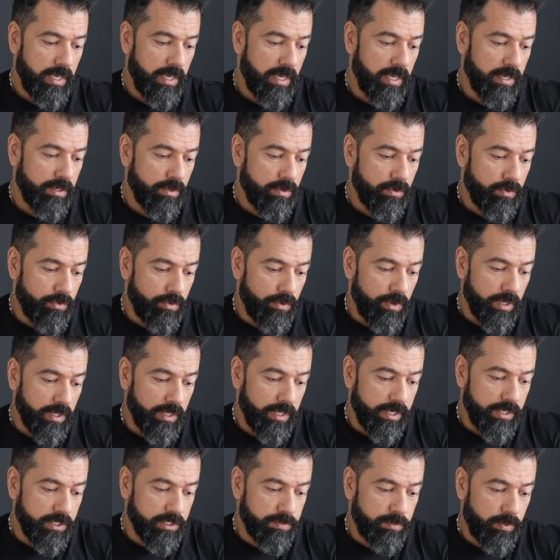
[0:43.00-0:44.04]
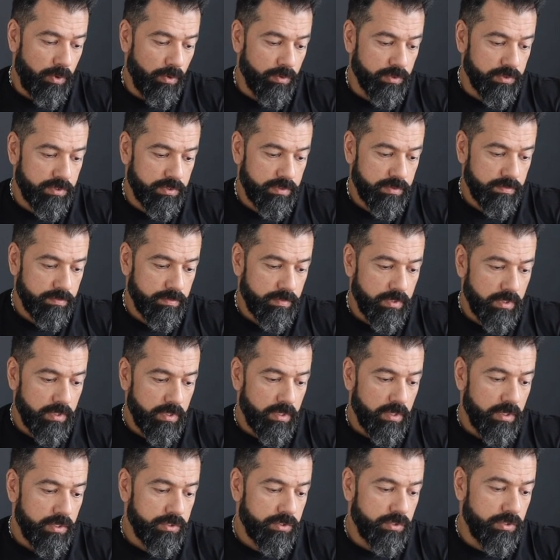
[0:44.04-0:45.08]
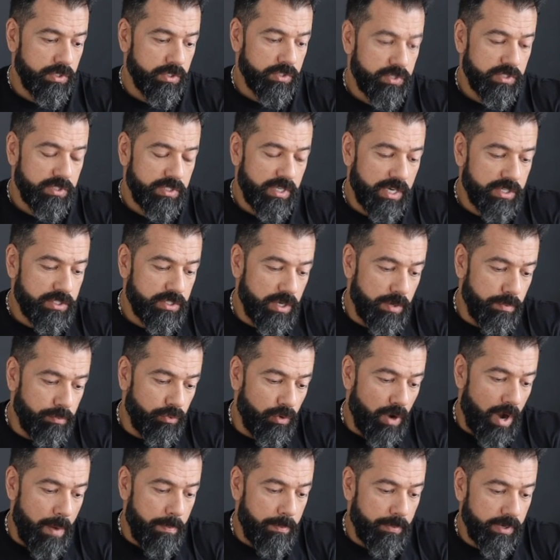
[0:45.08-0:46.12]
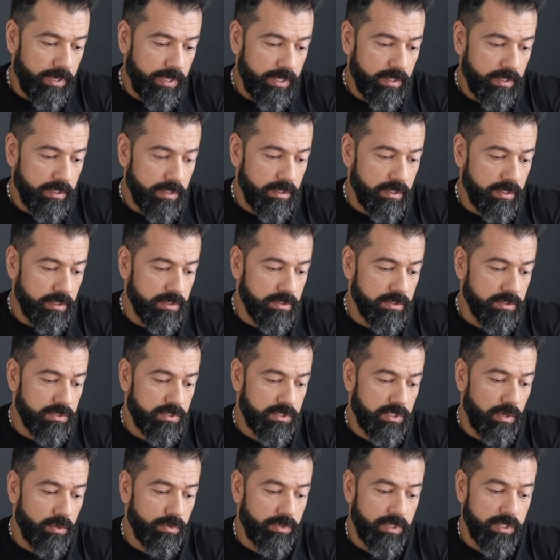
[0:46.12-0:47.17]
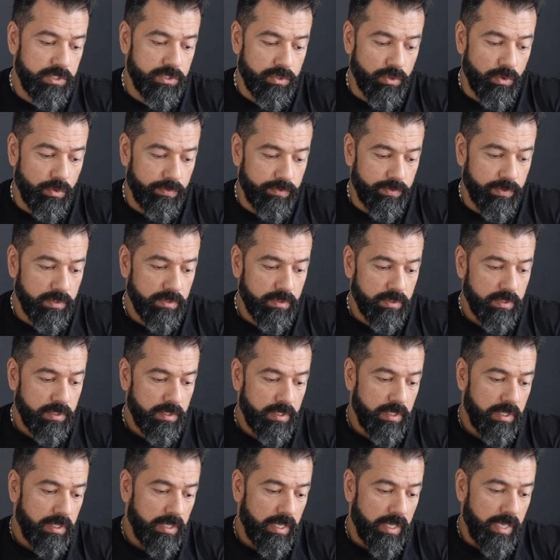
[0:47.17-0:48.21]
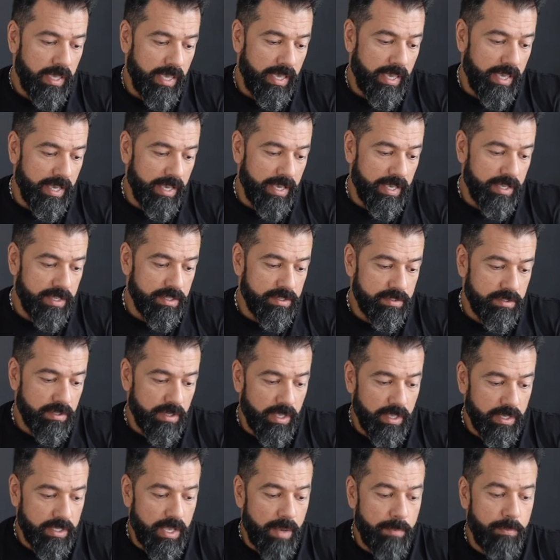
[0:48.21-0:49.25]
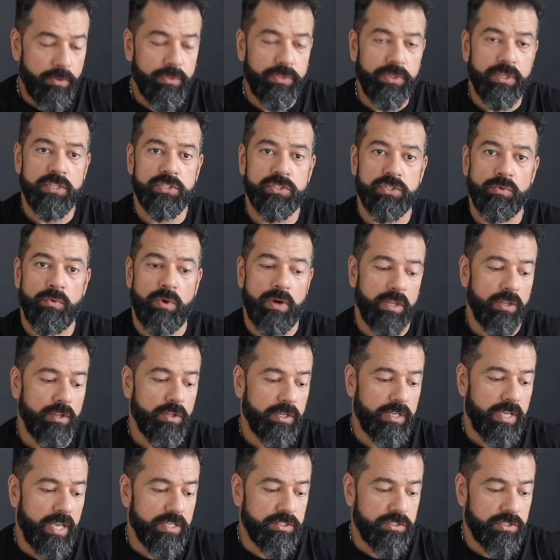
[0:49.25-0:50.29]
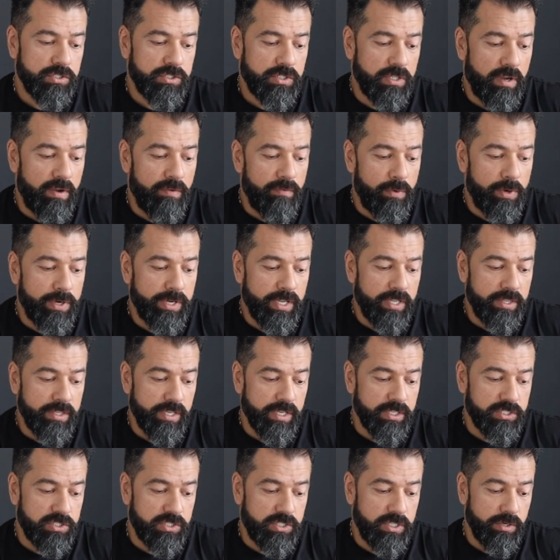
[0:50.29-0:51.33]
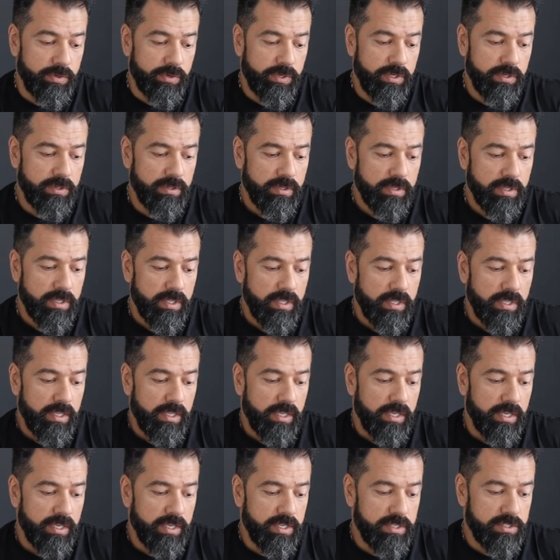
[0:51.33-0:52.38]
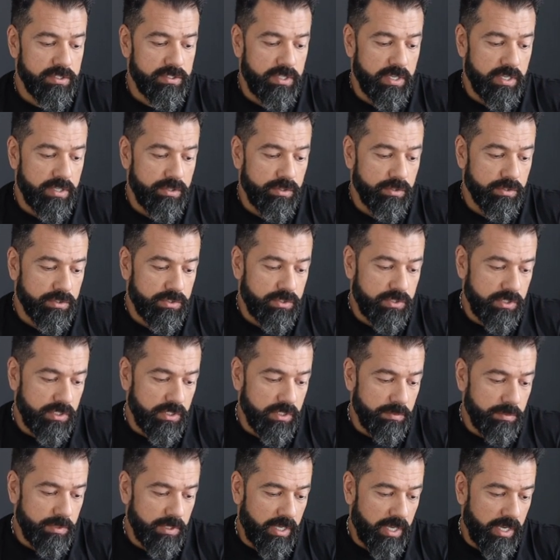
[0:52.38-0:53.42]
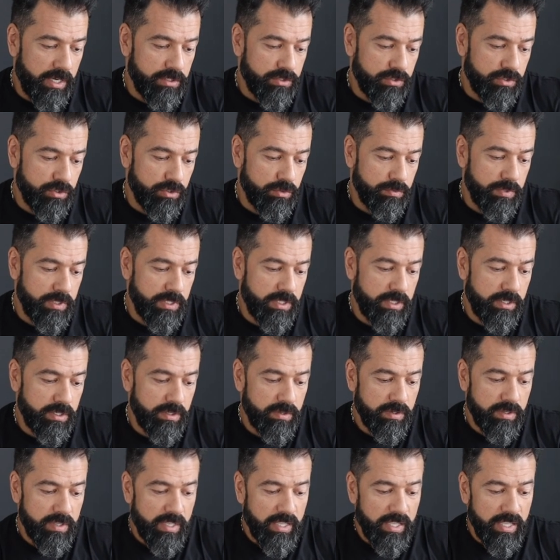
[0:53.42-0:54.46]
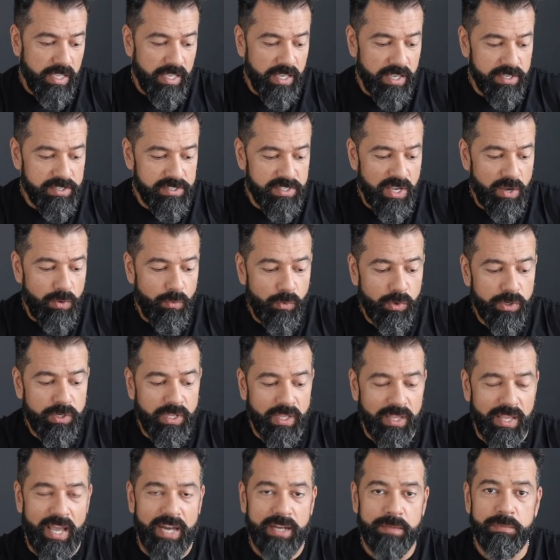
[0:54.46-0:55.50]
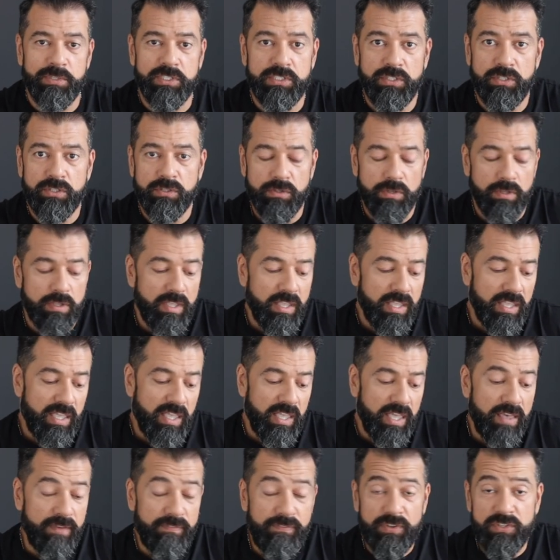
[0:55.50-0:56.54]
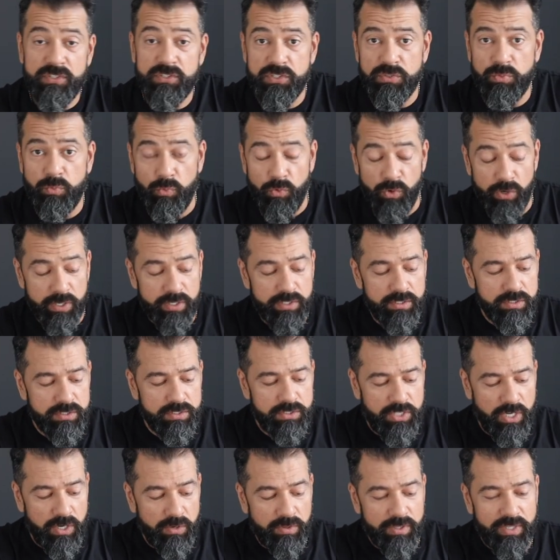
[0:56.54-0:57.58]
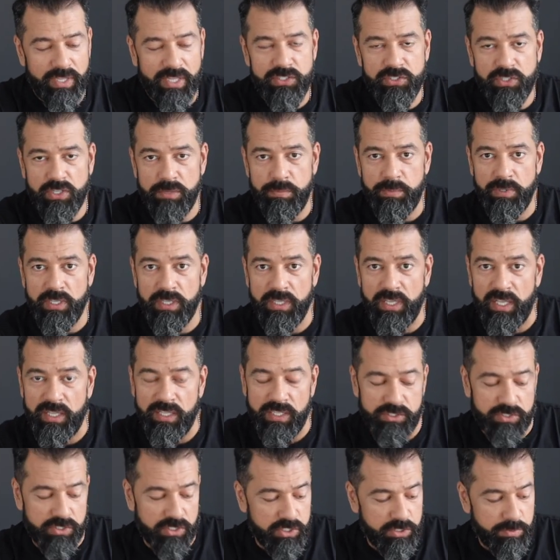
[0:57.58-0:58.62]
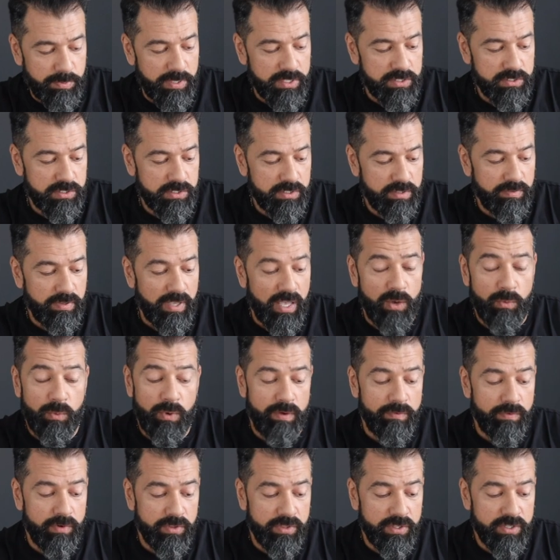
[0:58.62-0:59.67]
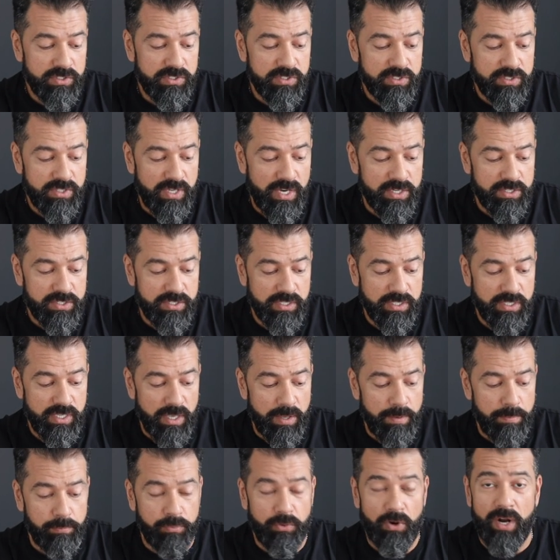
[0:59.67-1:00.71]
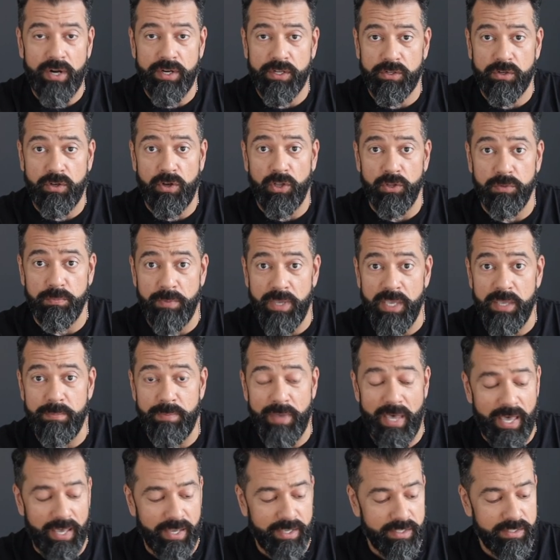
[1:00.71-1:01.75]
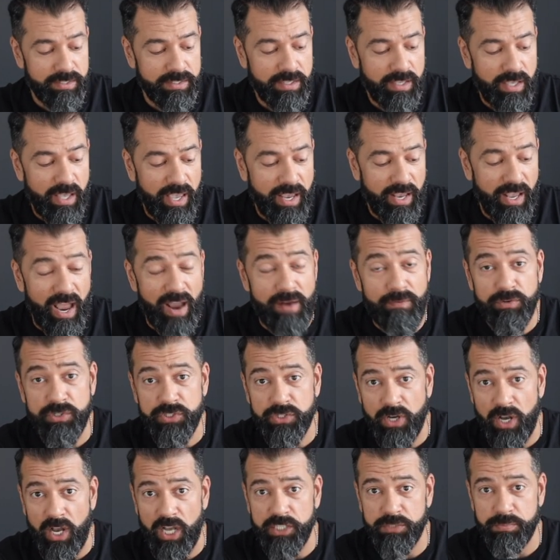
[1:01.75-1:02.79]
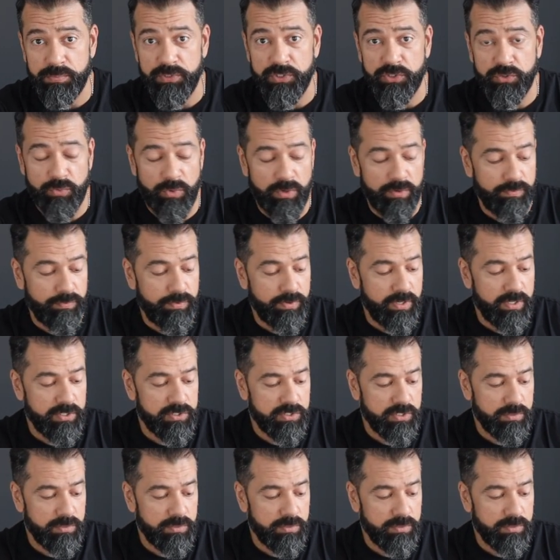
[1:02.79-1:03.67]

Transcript: and go to our latest post. So this is actually a property in Southeast Oakville. And a couple things you want to look at just already on the exterior is that you'll see, let me kind of zoom in here, is that wood cladding material. If it's wood, generally that's going to be a lot less expensive. However, this is actually a product called Maybach, and the average cost per square foot on